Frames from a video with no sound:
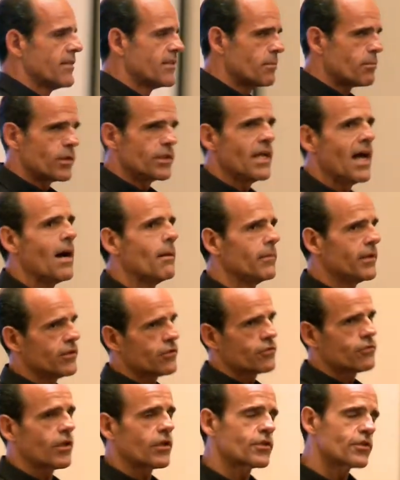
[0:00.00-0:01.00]
the predominant
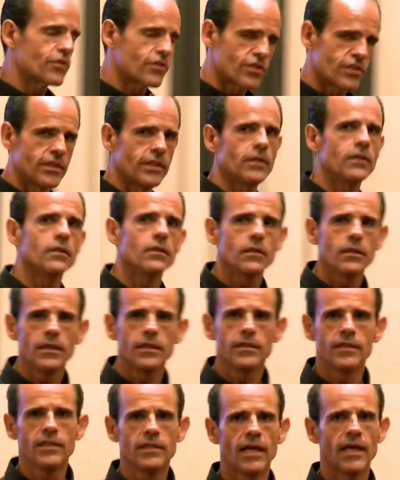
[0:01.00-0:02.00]
structure still in
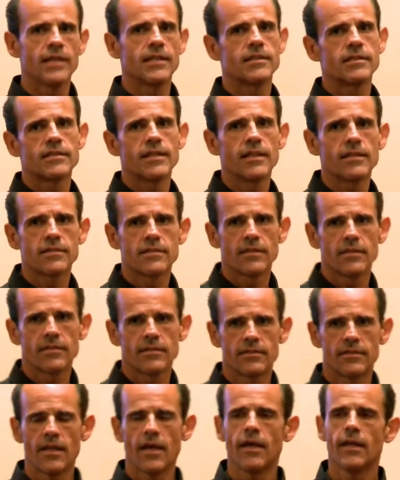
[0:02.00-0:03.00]
the United States to
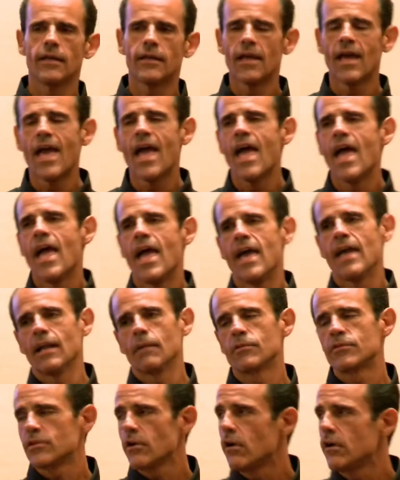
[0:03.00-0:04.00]
this day. And I'm
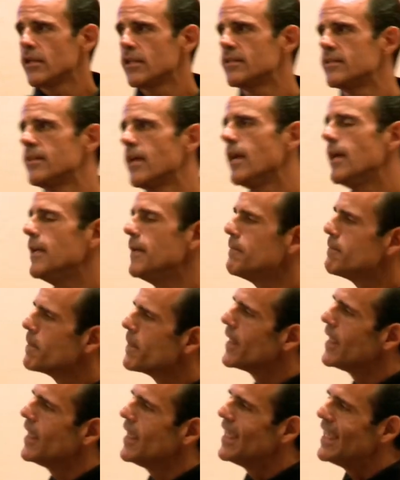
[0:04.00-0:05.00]
sorry to say,
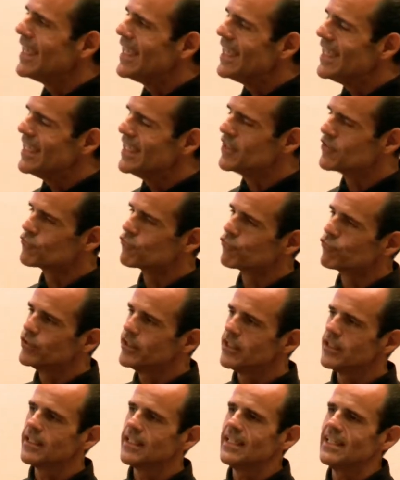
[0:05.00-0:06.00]
it's
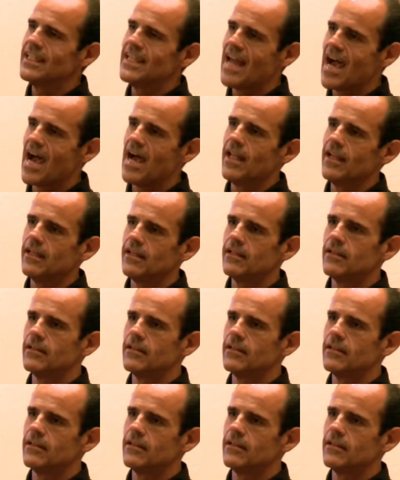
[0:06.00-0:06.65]
really not